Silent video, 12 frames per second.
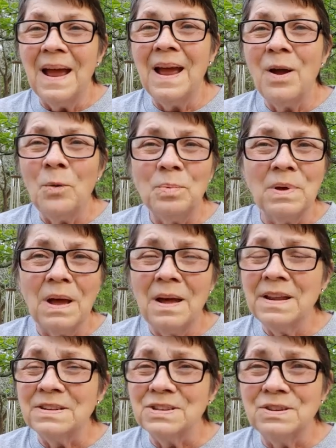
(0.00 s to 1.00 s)
I hope
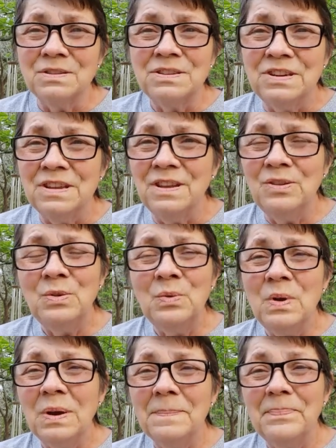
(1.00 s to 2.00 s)
God is good to you.